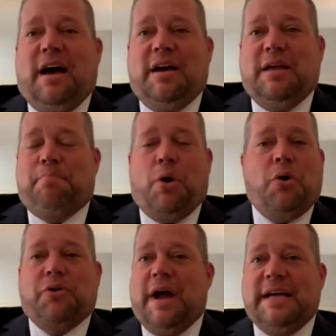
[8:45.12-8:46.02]
in
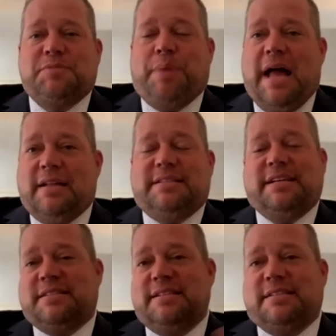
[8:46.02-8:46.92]
polarized
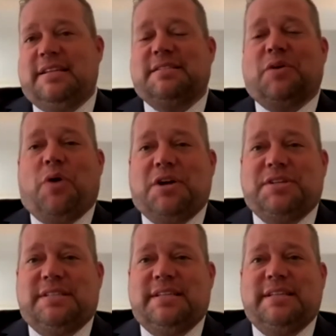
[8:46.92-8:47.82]
politics in cities like
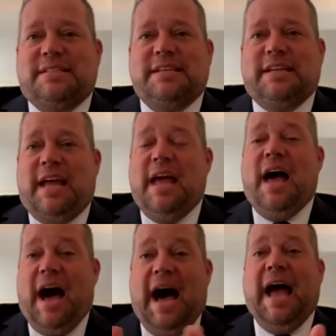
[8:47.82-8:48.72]
Washington, D.C. today.
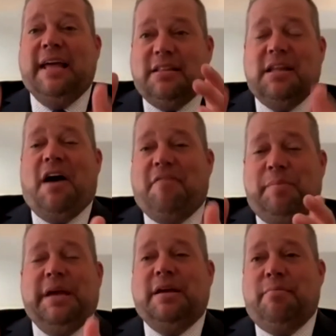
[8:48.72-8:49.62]
I love
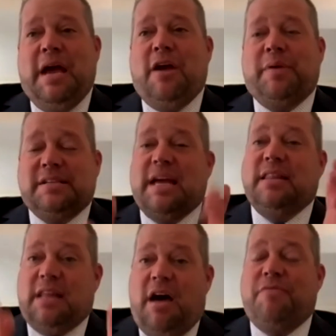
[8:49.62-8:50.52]
being a mayor because I
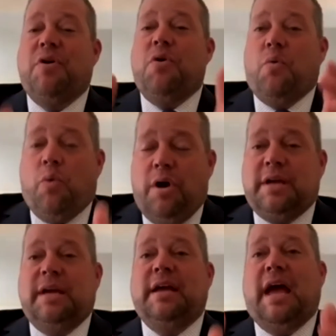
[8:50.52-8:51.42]
love
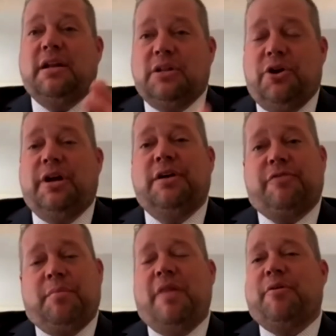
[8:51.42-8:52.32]
working and learning
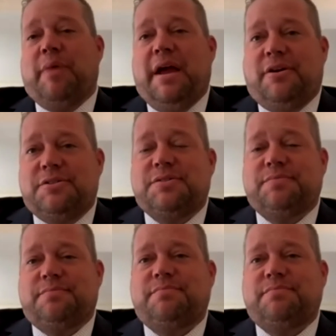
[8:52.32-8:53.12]
from other mayors.